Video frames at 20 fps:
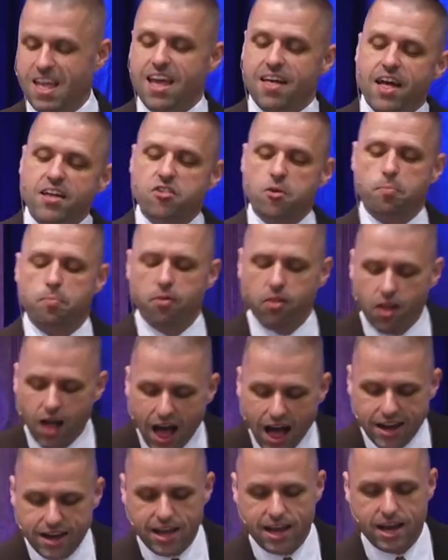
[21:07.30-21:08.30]
That's a
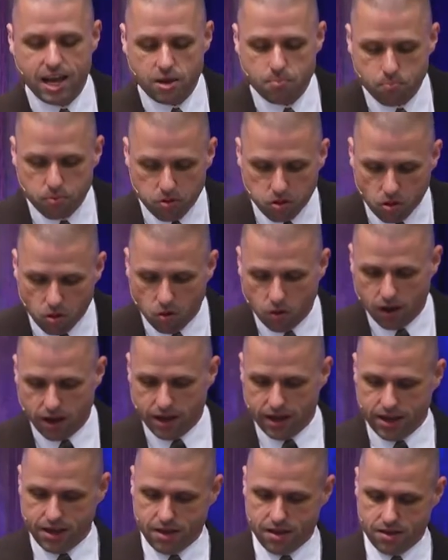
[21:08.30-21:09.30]
plot and a
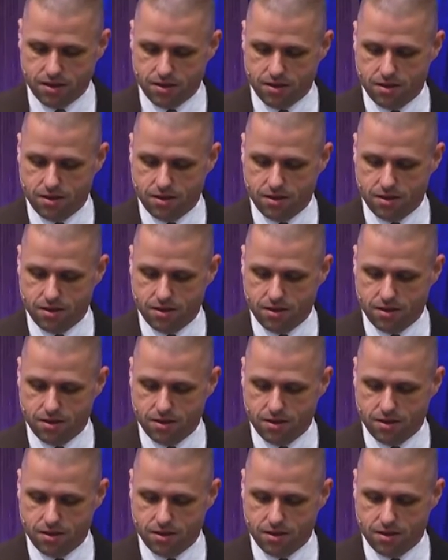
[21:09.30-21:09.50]
ploy